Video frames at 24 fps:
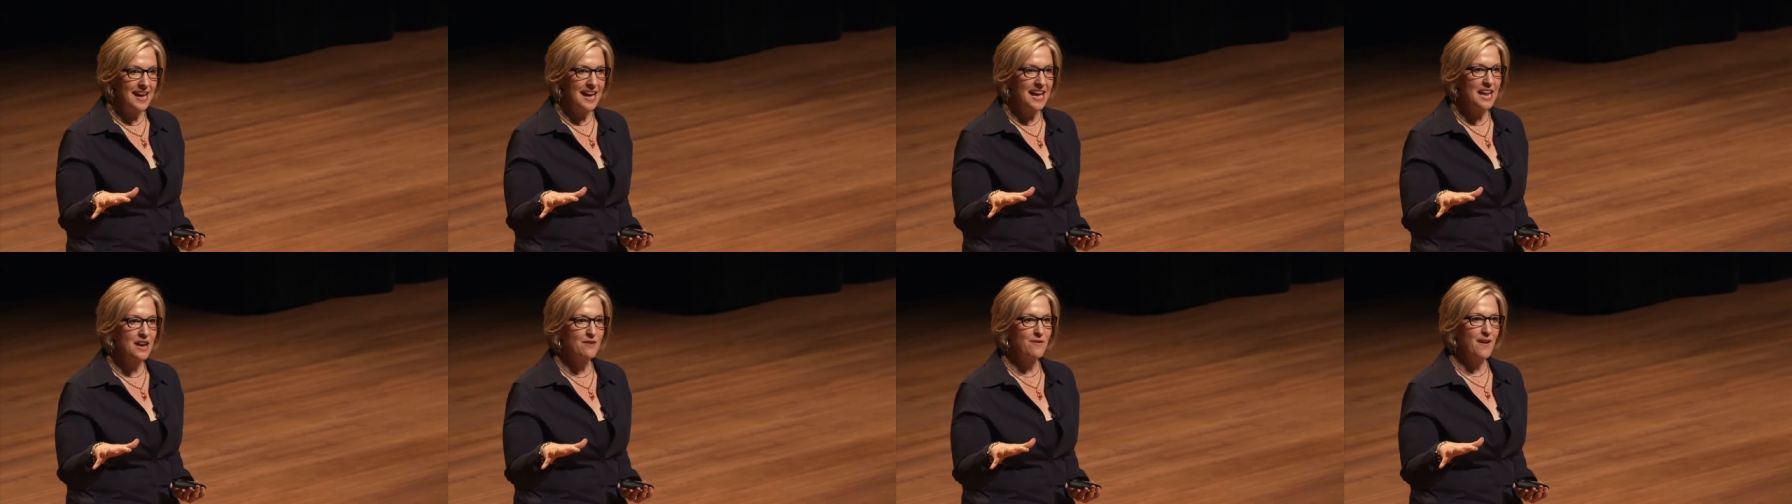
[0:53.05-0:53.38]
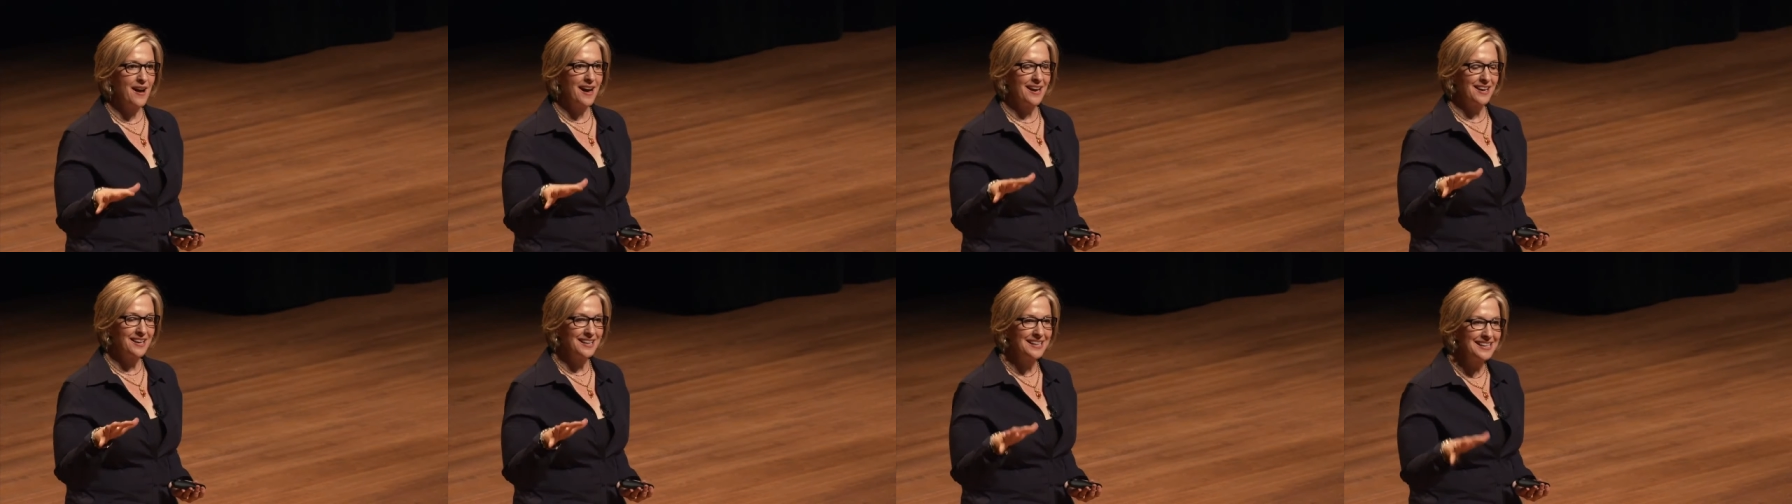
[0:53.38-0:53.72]
And if
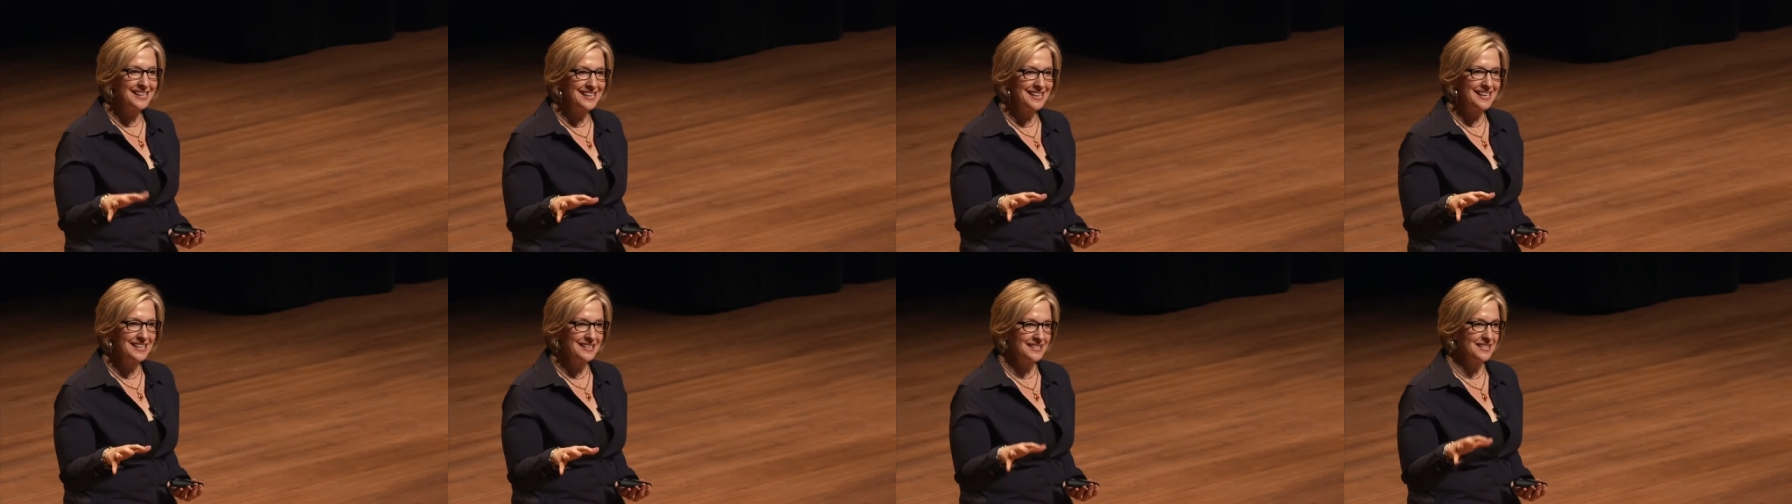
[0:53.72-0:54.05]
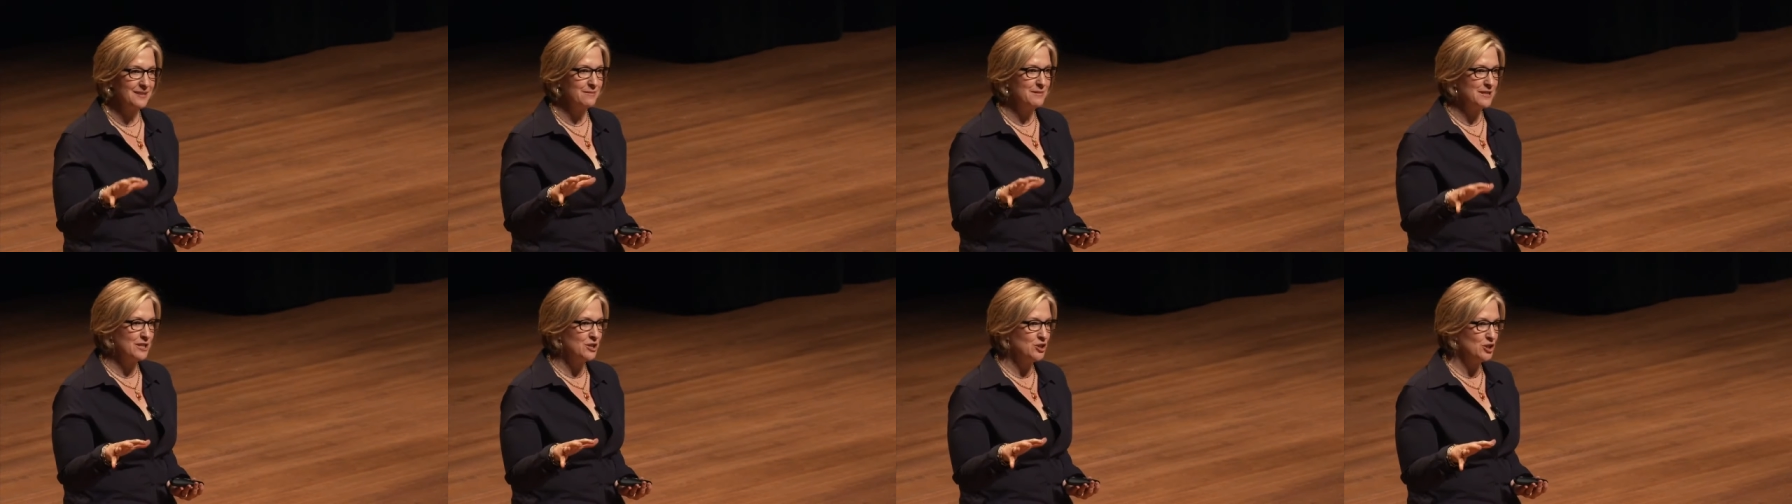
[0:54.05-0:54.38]
I could get
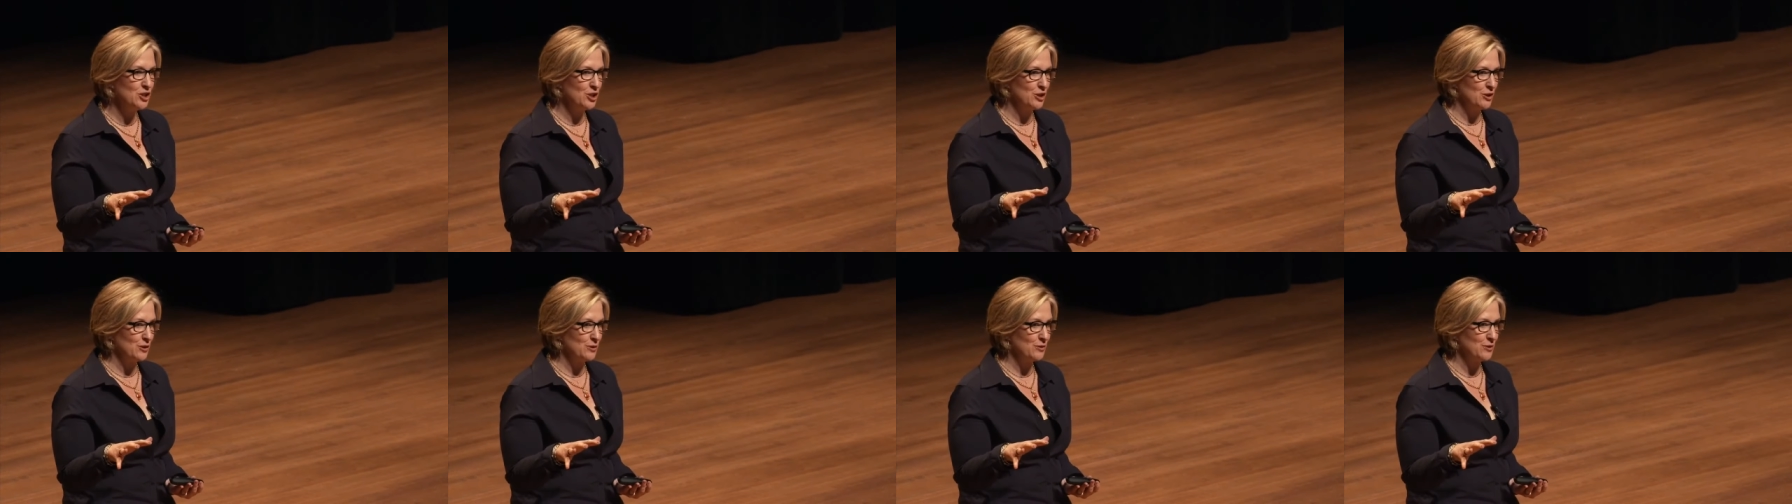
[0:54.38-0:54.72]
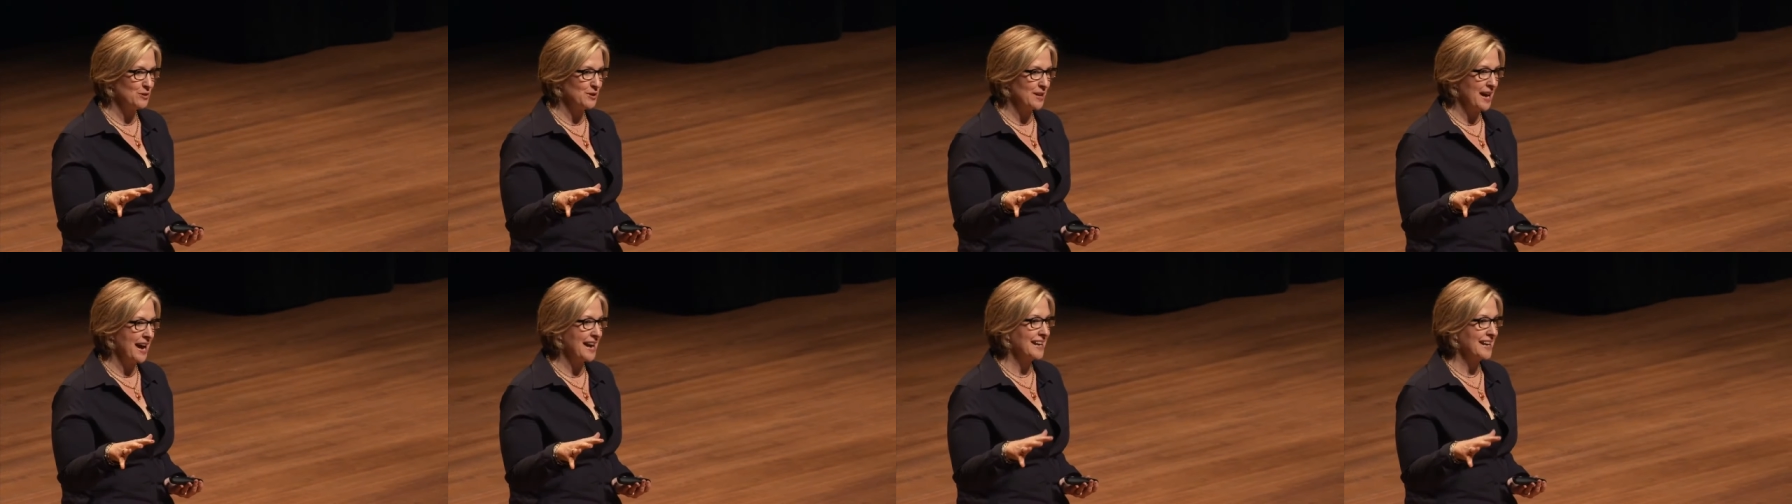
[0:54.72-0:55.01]
some of the juice,